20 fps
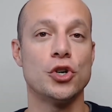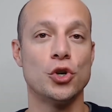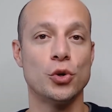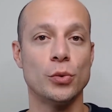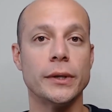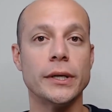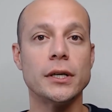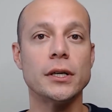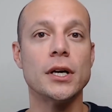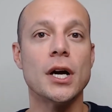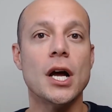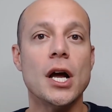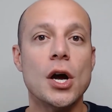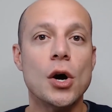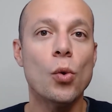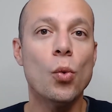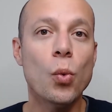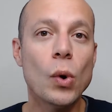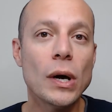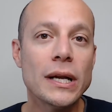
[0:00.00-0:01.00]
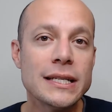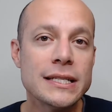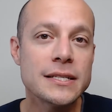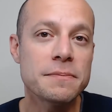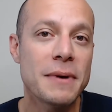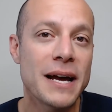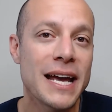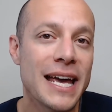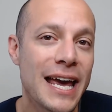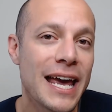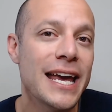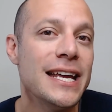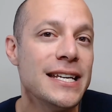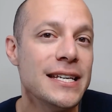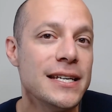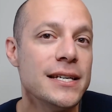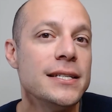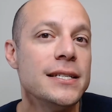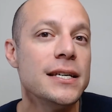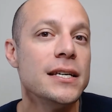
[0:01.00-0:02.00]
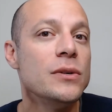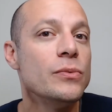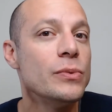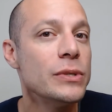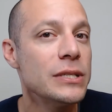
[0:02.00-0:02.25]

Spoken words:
career once my ADD was